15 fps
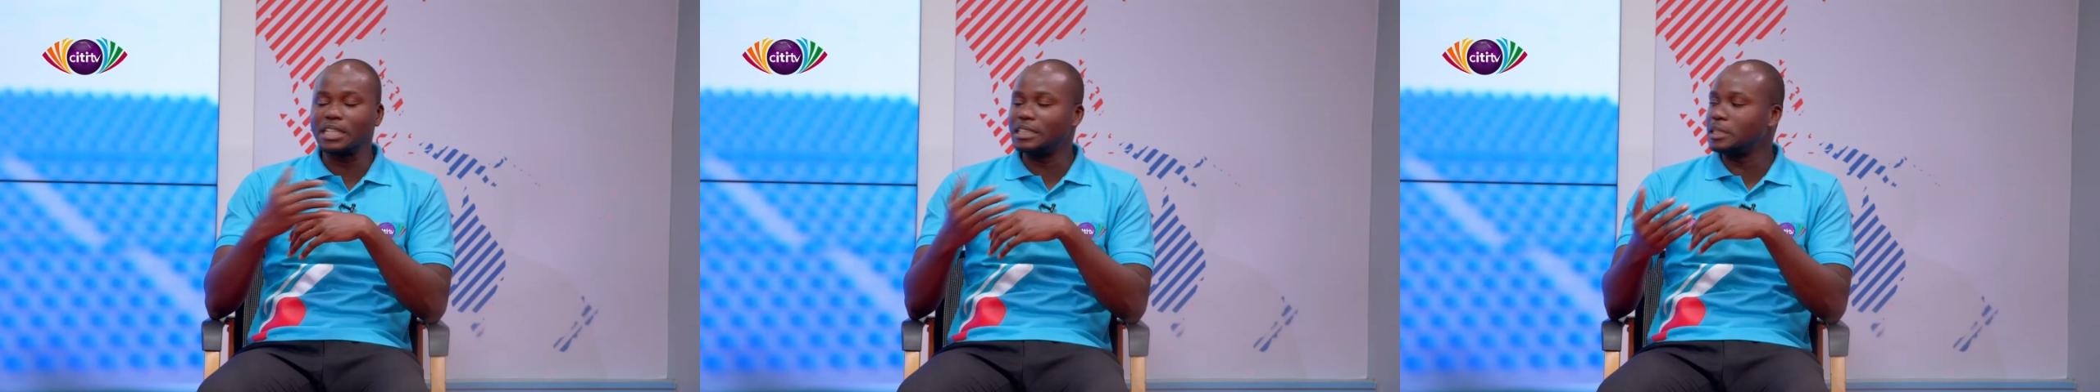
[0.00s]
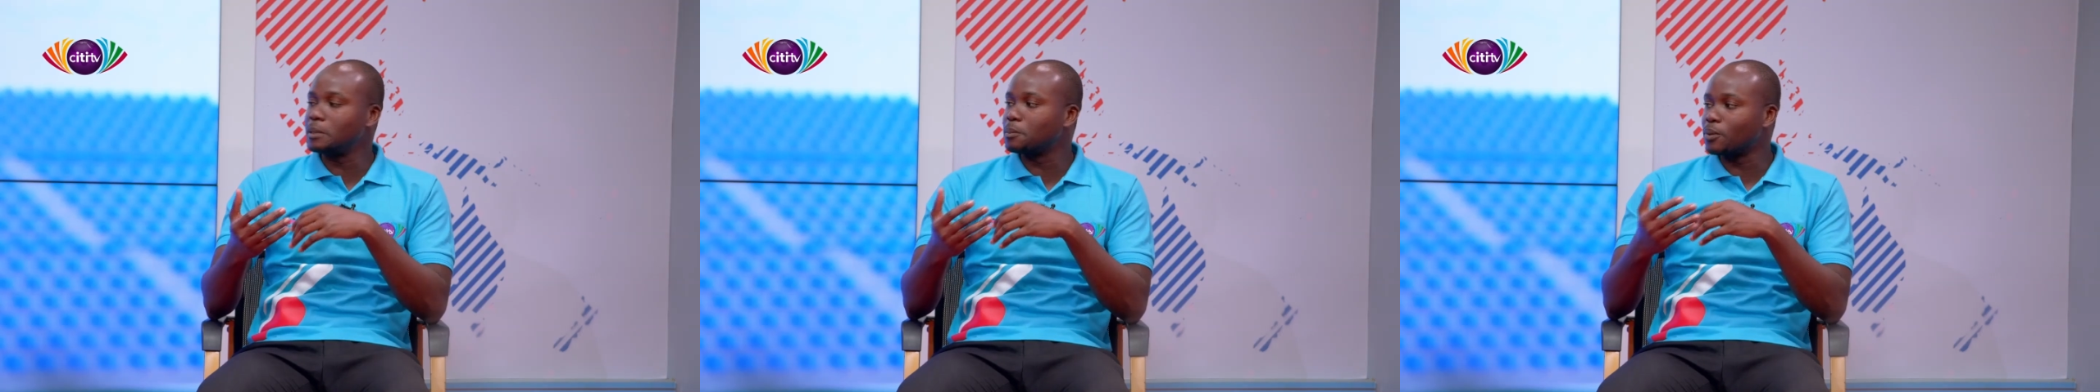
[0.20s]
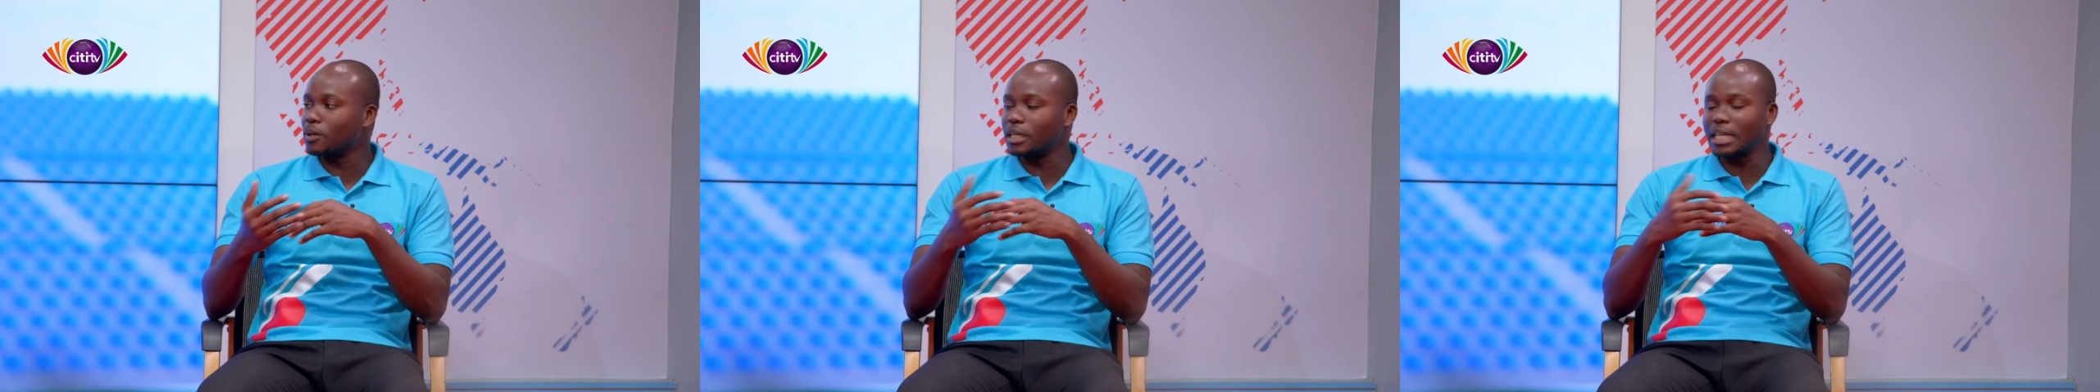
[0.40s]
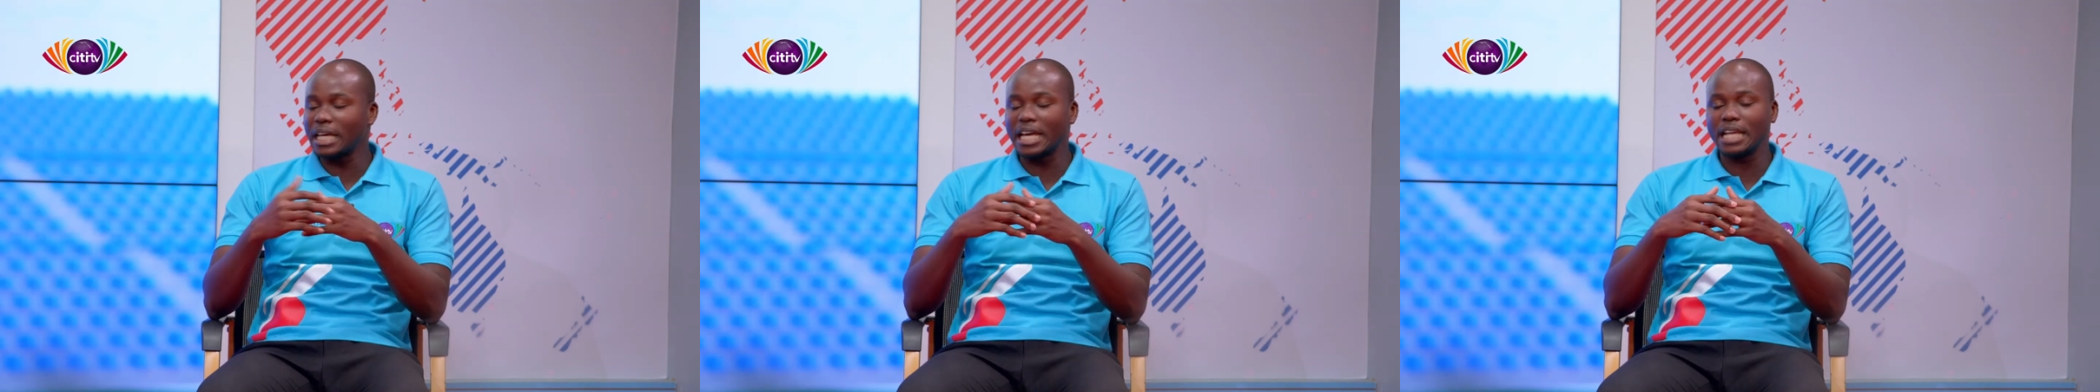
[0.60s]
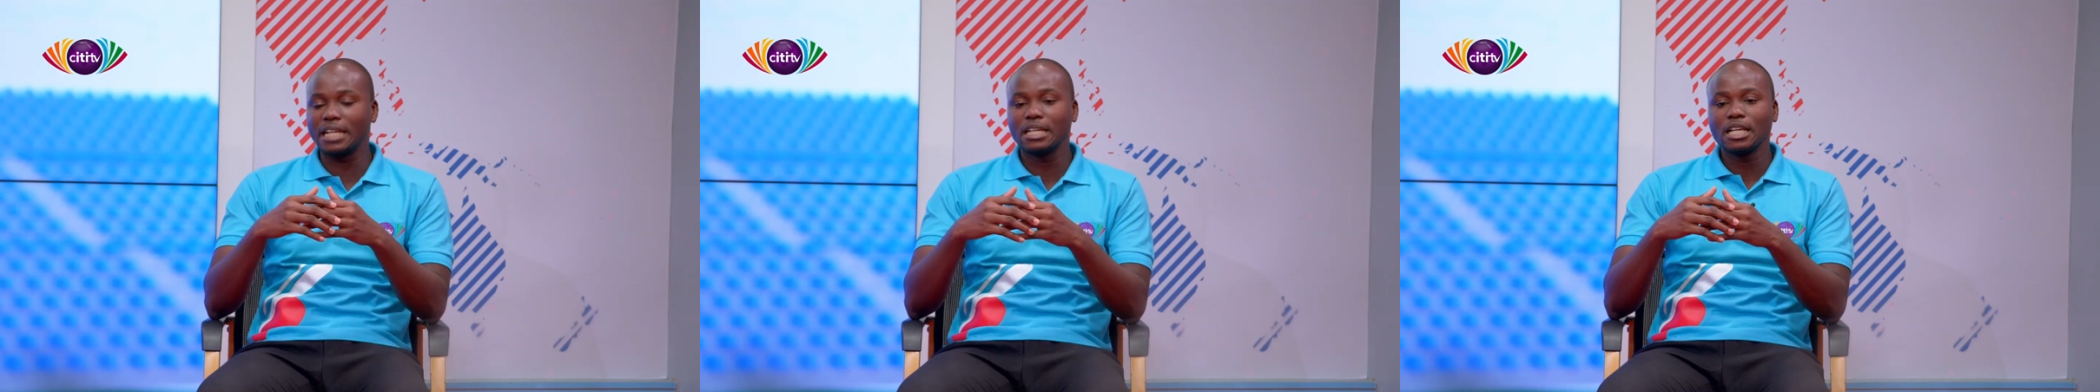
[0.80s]
a deep run,
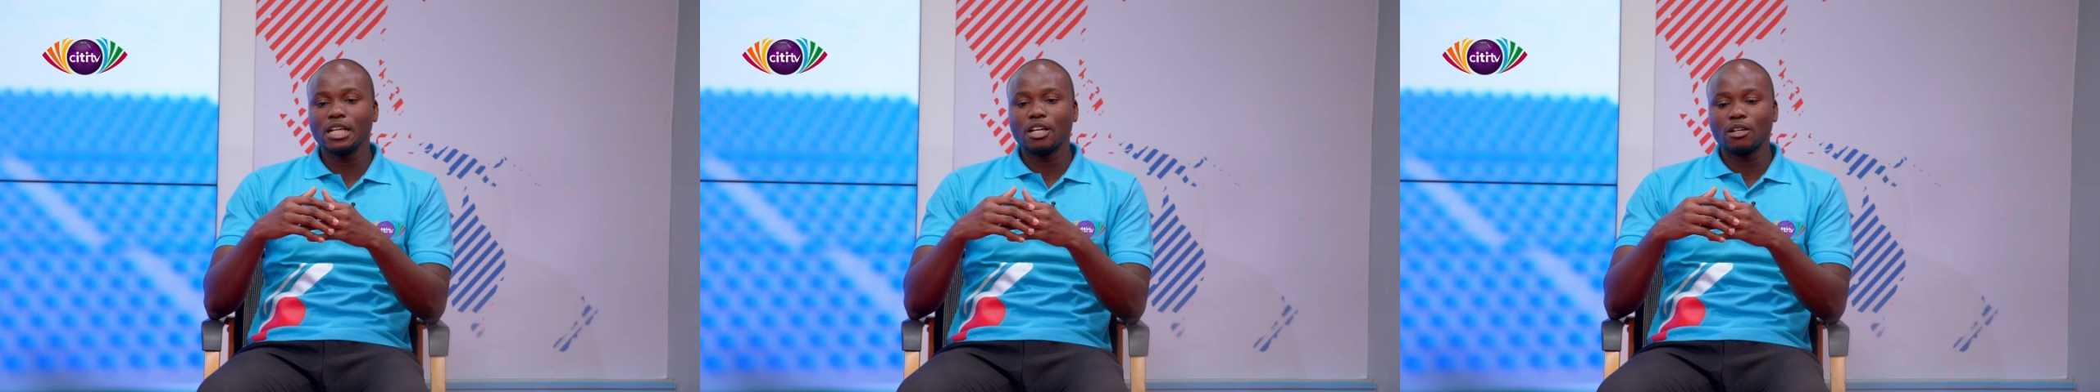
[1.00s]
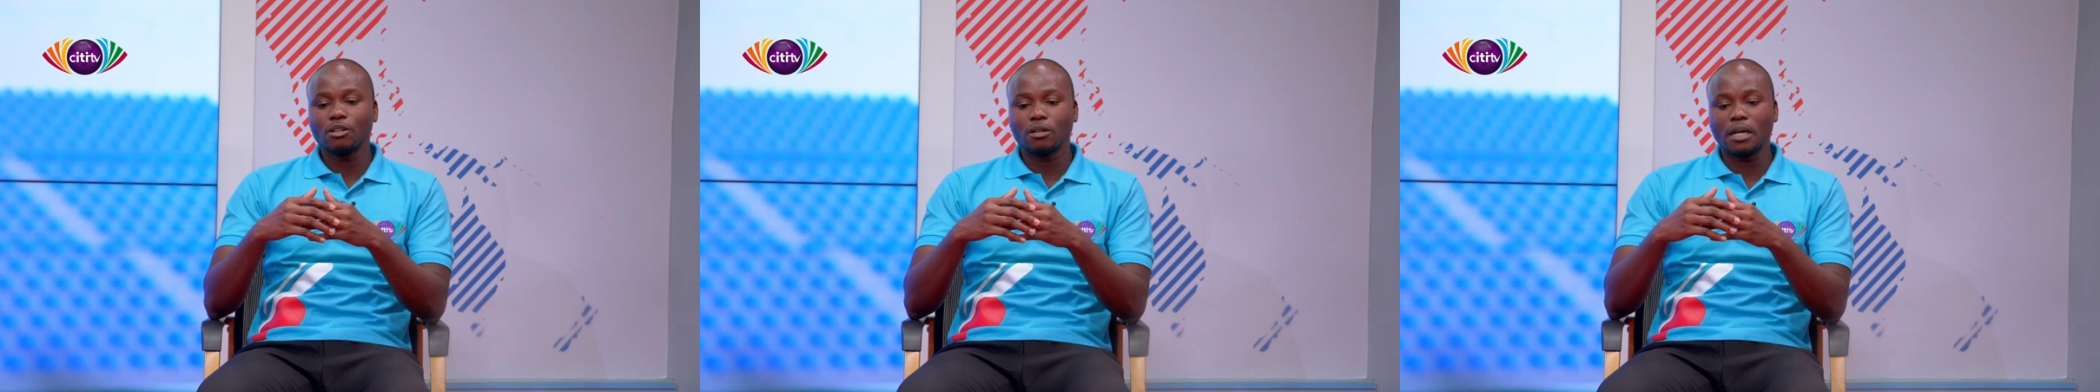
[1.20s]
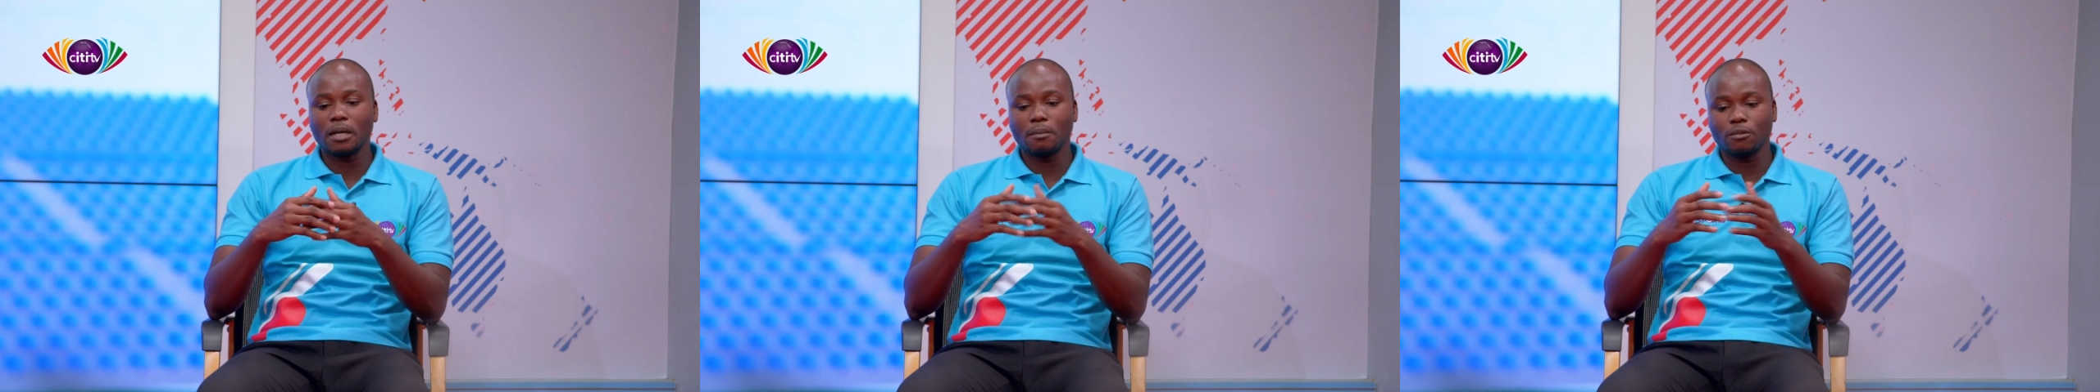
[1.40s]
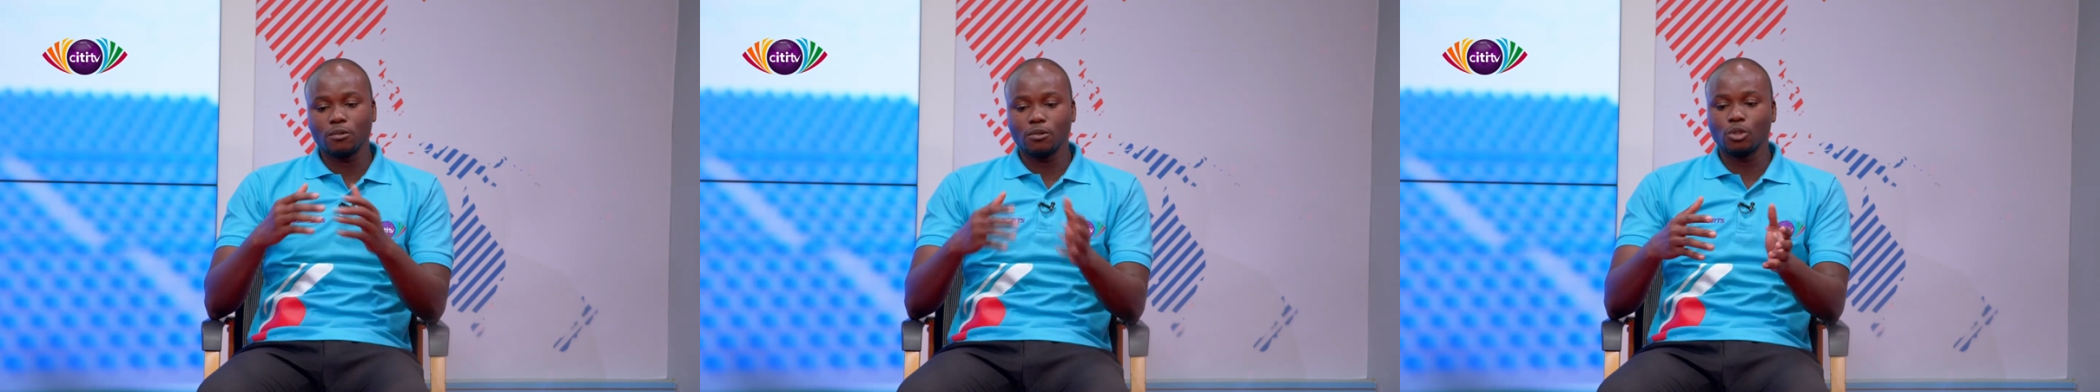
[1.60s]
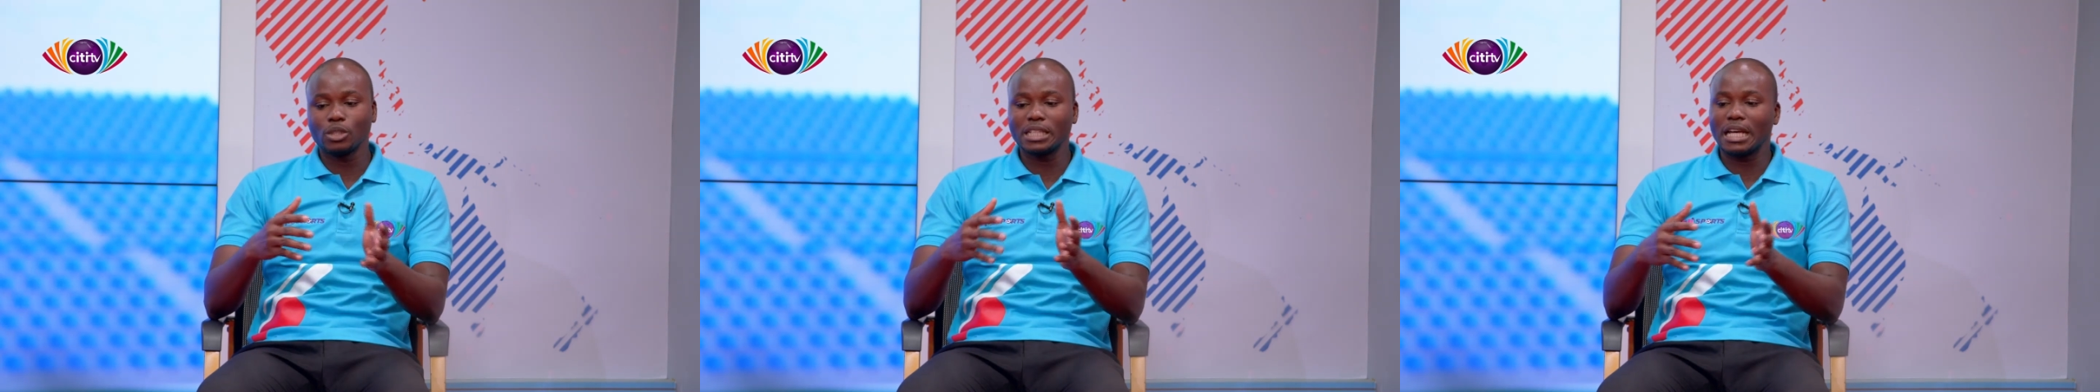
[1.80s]
and uh,
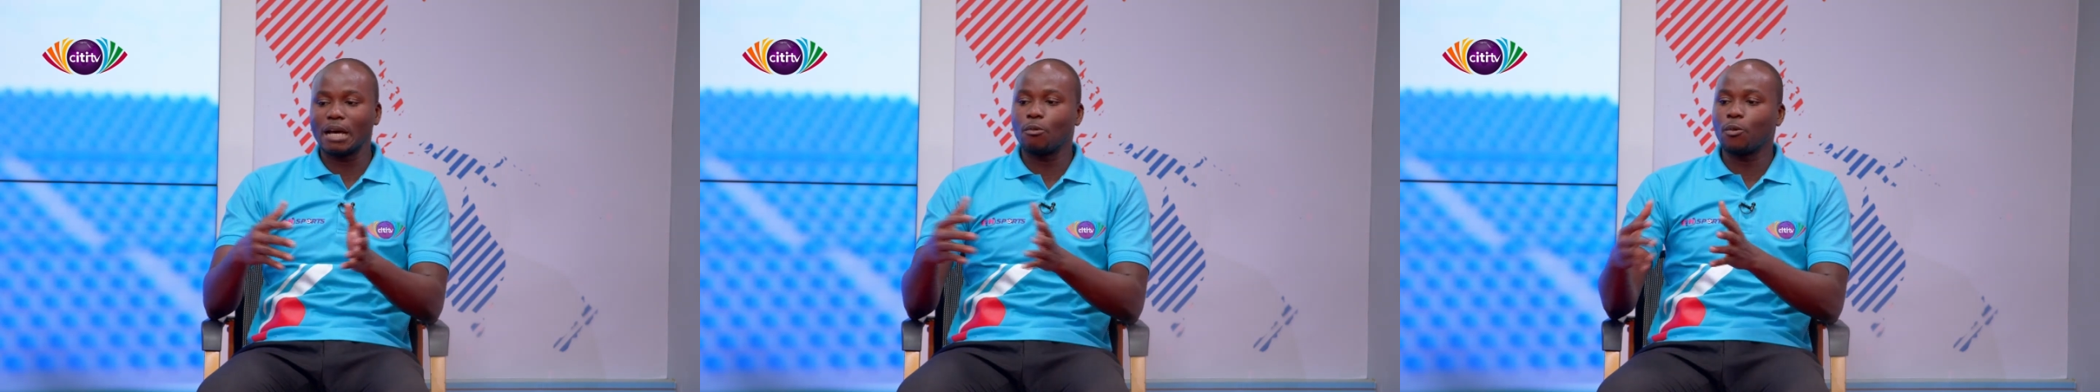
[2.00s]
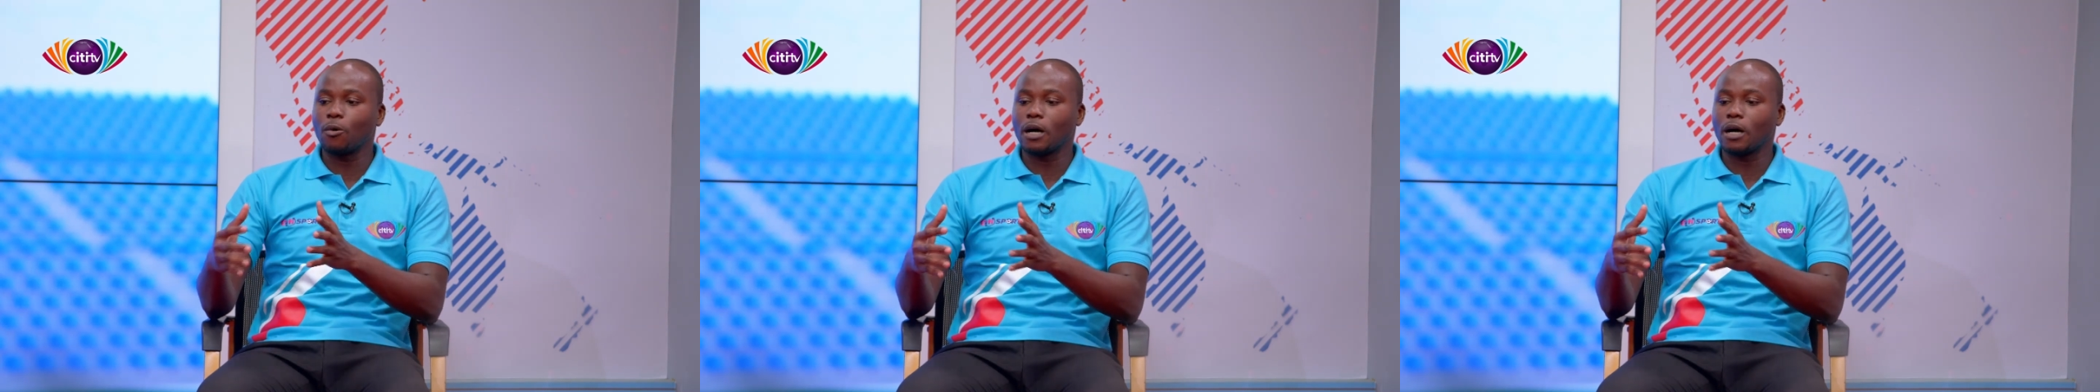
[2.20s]
looking at